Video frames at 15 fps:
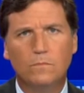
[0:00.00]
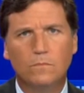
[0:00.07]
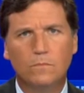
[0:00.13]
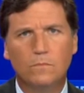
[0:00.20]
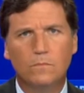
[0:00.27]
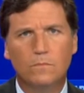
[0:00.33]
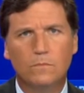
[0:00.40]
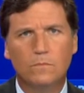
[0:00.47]

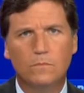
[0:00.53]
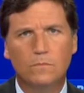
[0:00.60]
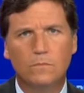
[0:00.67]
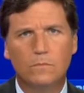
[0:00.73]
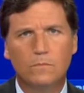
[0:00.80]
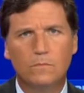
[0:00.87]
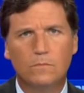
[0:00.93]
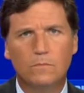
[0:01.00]

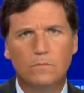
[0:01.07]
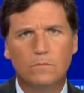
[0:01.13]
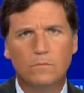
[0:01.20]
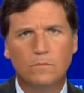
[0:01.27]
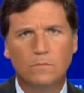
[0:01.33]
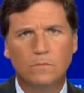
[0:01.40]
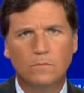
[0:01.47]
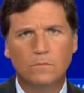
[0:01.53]

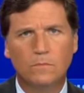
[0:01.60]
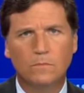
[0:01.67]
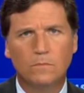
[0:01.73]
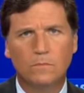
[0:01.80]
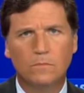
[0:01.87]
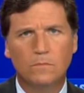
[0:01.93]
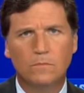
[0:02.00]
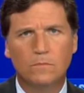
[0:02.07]

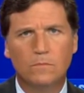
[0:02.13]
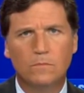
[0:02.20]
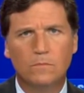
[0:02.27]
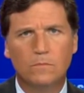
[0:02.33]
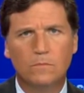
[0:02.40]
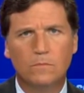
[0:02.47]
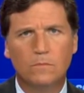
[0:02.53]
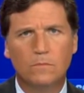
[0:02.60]

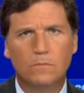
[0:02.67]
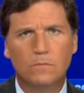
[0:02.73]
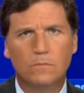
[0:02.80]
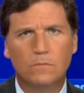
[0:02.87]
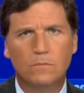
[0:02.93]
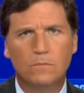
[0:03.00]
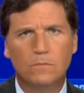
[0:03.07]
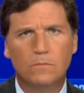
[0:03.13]

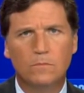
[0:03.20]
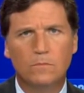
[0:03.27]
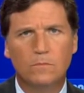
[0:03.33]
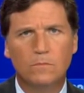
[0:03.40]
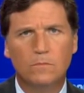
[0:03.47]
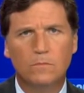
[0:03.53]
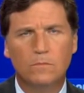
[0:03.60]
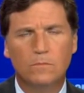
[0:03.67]
This person isn't speaking.